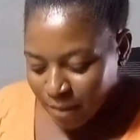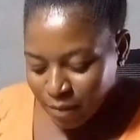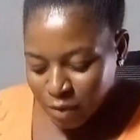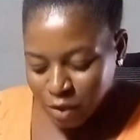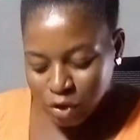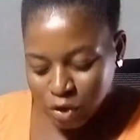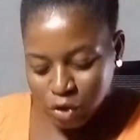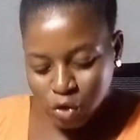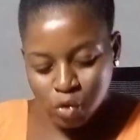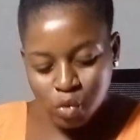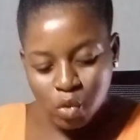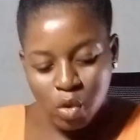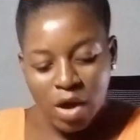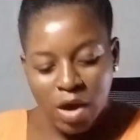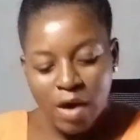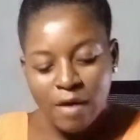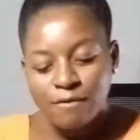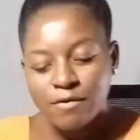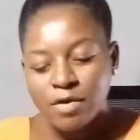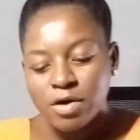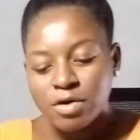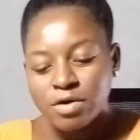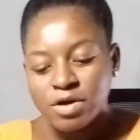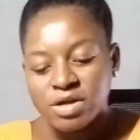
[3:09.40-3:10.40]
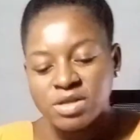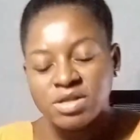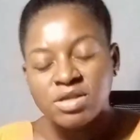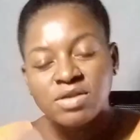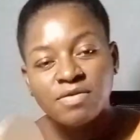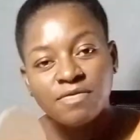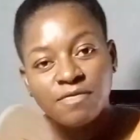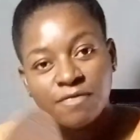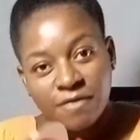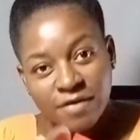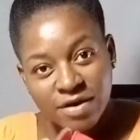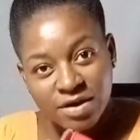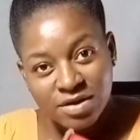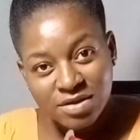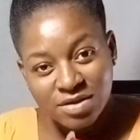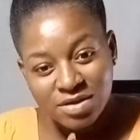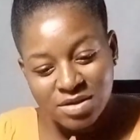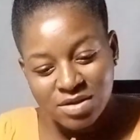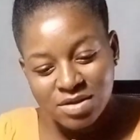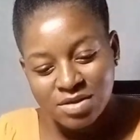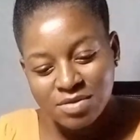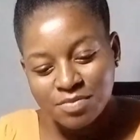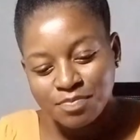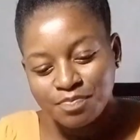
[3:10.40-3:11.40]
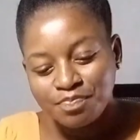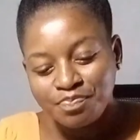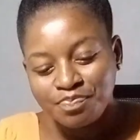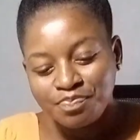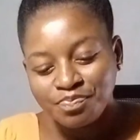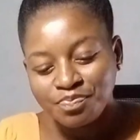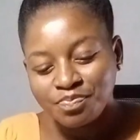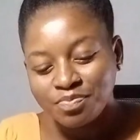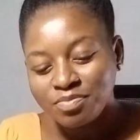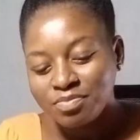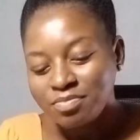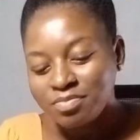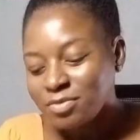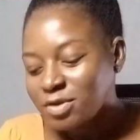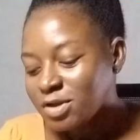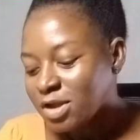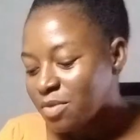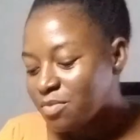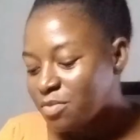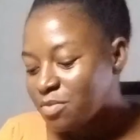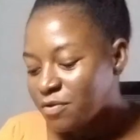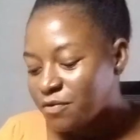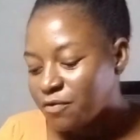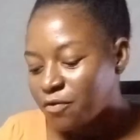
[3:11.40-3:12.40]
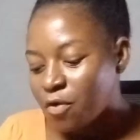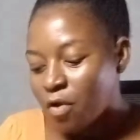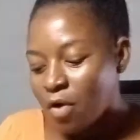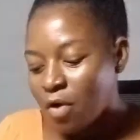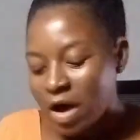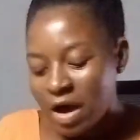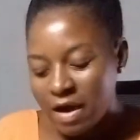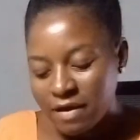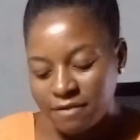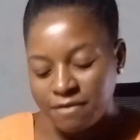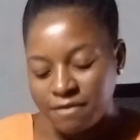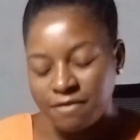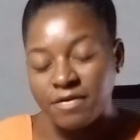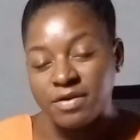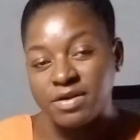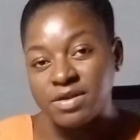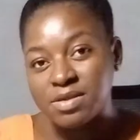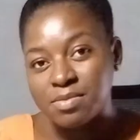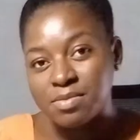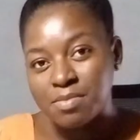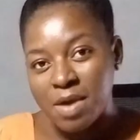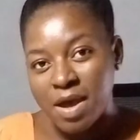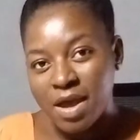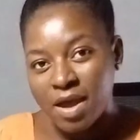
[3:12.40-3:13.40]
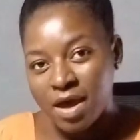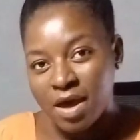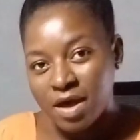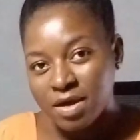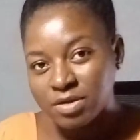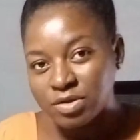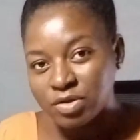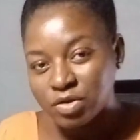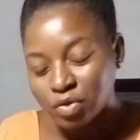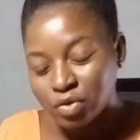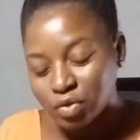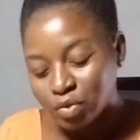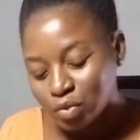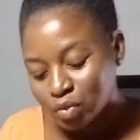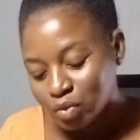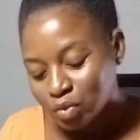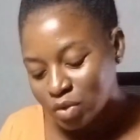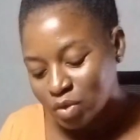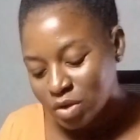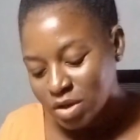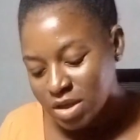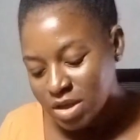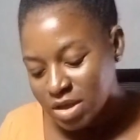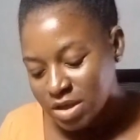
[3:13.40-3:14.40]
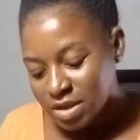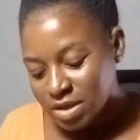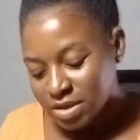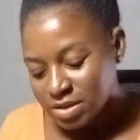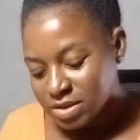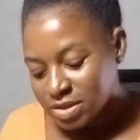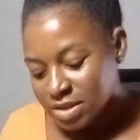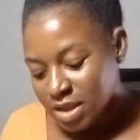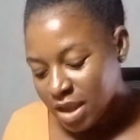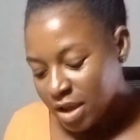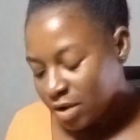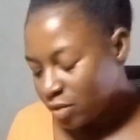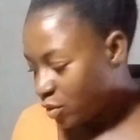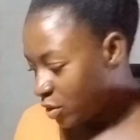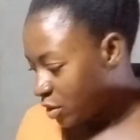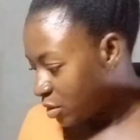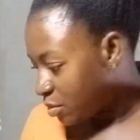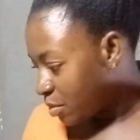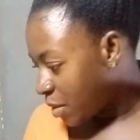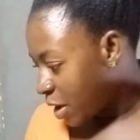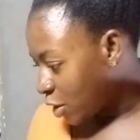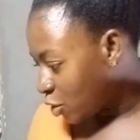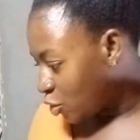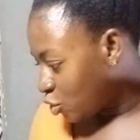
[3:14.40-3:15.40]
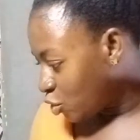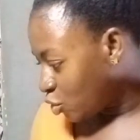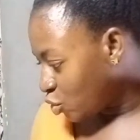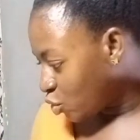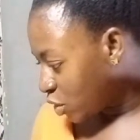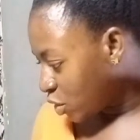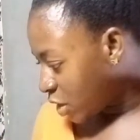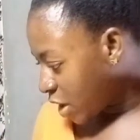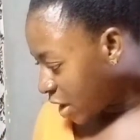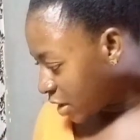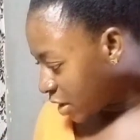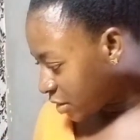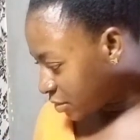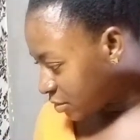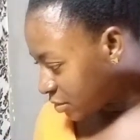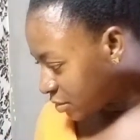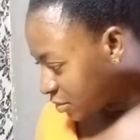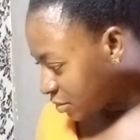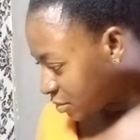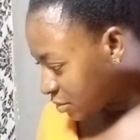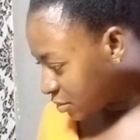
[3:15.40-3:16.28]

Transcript: coming to cover it first before I fix my handle inside with my glue gun.